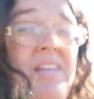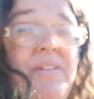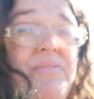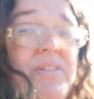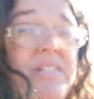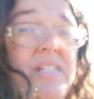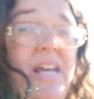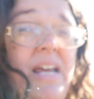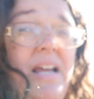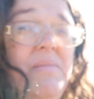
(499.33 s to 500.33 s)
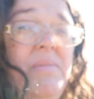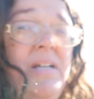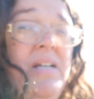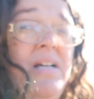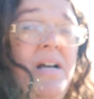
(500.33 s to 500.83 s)
thankful that today I'm
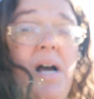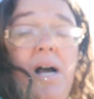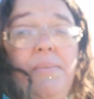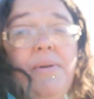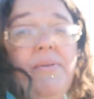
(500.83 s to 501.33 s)
up and